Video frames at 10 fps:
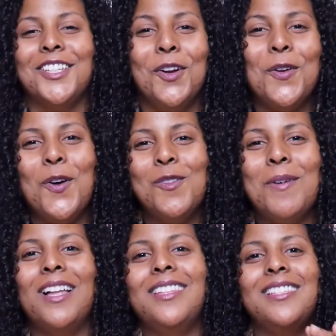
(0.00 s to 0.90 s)
don't go
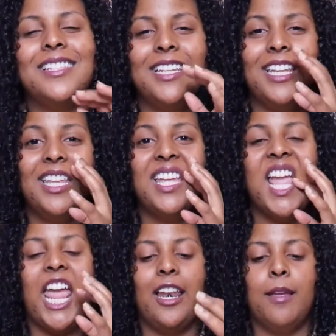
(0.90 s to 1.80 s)
about this in
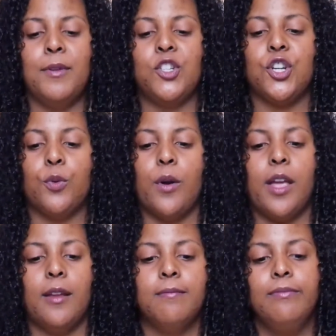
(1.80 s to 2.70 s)
an immature
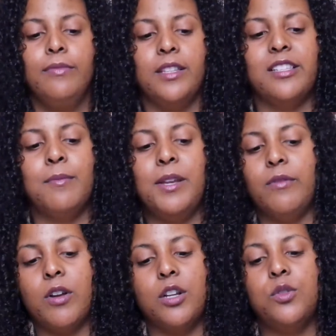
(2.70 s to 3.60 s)
way. This could be
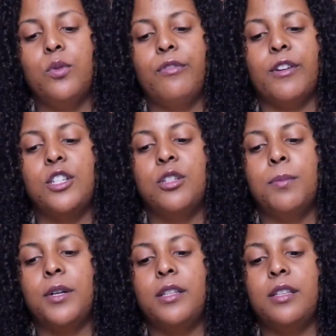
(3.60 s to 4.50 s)
in regards to a
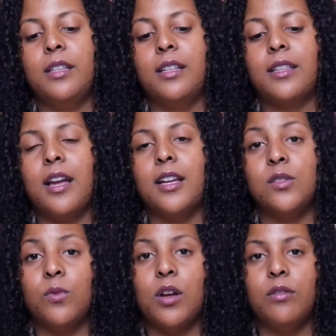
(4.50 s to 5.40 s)
friendship or anything like that
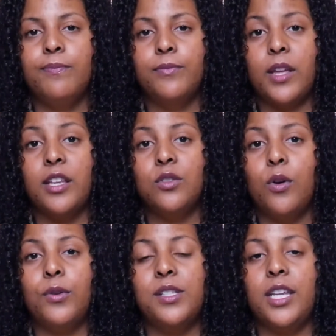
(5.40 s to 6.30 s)
as well. Okay, so
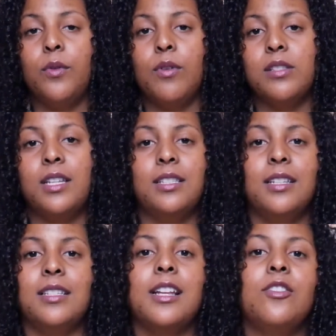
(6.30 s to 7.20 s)
always take what resonates.
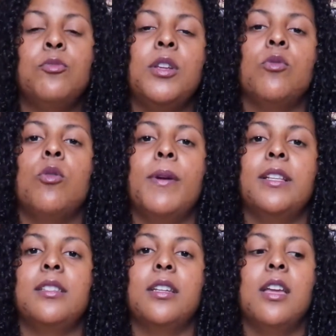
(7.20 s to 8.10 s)
It doesn't have to be a
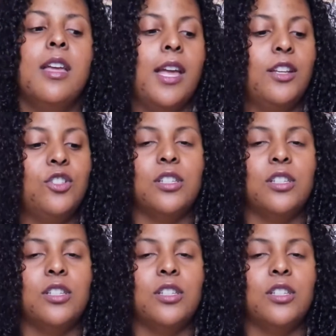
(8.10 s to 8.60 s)
romantic. It's